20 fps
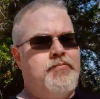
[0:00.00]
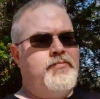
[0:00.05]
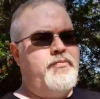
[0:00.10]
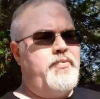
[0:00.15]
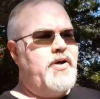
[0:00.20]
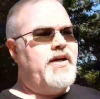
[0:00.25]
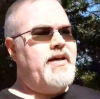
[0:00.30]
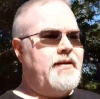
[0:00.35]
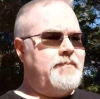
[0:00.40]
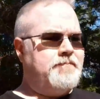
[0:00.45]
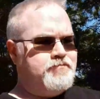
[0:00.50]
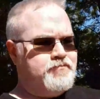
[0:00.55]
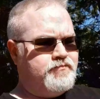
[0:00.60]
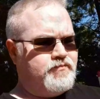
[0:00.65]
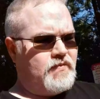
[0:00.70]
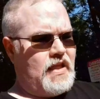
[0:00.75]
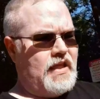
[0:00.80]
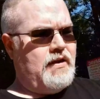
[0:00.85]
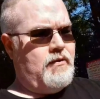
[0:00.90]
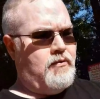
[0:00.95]
but
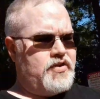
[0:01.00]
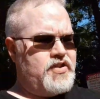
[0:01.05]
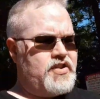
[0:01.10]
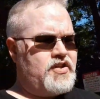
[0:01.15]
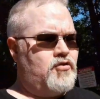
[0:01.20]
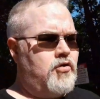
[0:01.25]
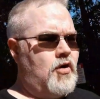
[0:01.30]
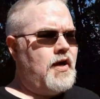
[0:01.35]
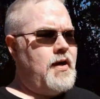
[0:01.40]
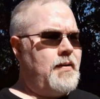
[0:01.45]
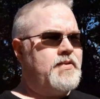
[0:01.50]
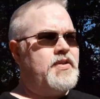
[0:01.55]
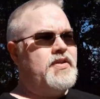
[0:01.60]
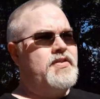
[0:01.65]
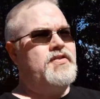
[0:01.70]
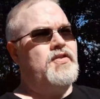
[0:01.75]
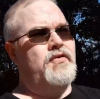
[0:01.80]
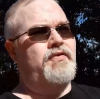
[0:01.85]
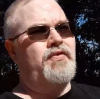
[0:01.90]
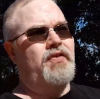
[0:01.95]
it was cropped
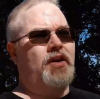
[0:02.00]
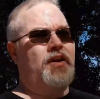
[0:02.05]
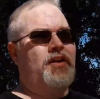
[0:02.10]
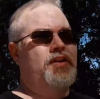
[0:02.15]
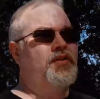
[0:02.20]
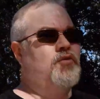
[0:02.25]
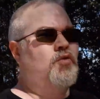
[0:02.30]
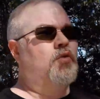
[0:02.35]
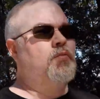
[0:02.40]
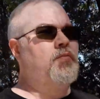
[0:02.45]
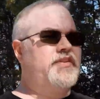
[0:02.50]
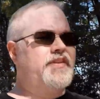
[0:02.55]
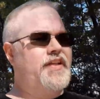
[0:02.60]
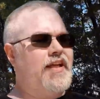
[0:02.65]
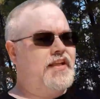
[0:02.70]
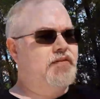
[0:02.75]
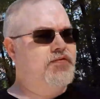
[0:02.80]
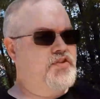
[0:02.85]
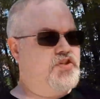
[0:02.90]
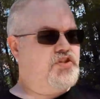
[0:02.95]
to fit on a normal
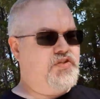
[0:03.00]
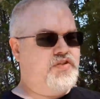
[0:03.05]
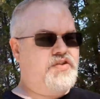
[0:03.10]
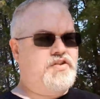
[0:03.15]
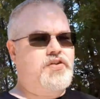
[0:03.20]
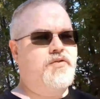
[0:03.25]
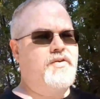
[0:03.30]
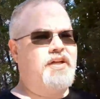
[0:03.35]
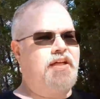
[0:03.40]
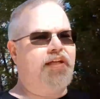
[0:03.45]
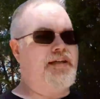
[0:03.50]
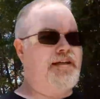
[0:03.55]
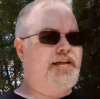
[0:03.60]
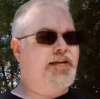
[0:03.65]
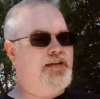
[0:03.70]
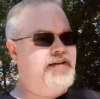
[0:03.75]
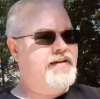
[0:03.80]
television screen.